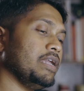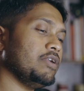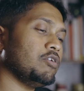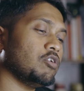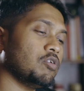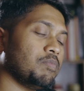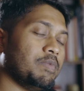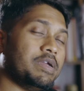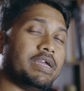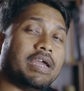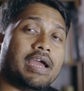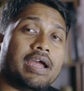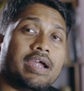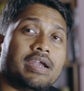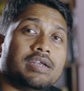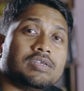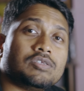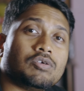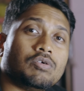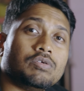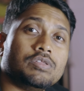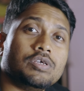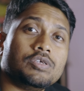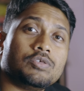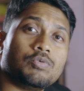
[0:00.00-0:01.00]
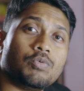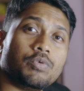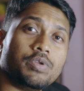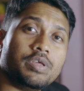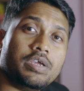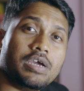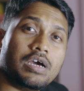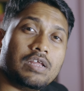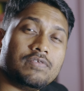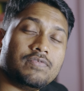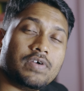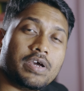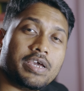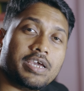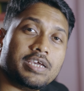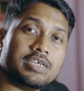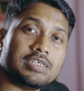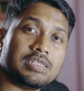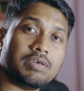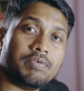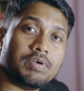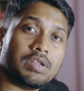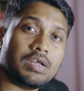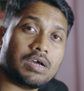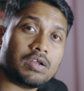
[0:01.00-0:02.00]
I got my hands on the Sony Alpha
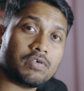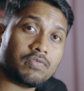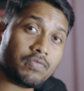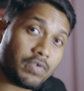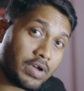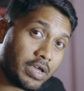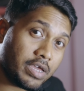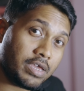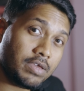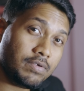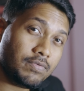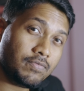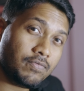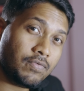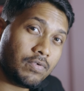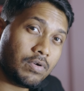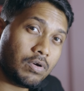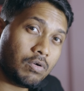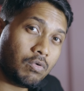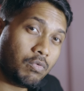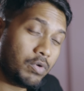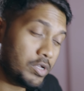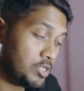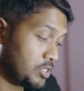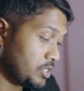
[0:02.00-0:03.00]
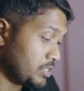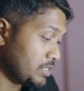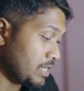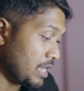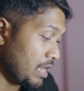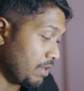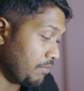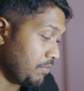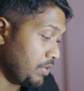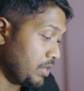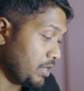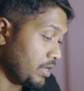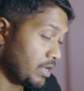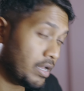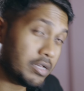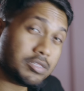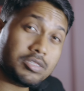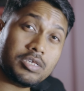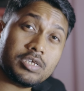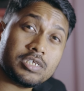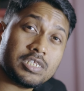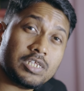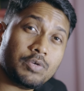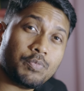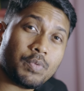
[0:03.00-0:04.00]
a7R5, which is having a
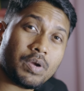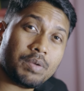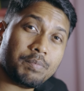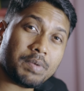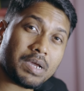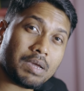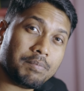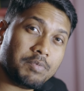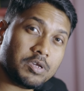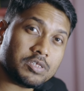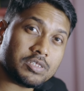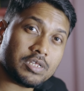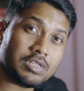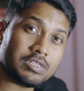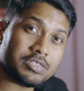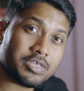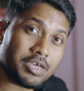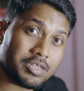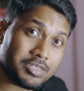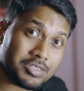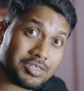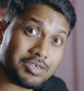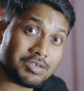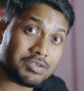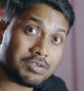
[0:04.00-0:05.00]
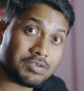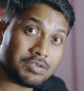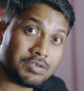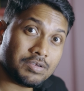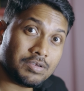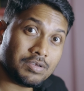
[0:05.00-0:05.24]
61 megapixel sensor.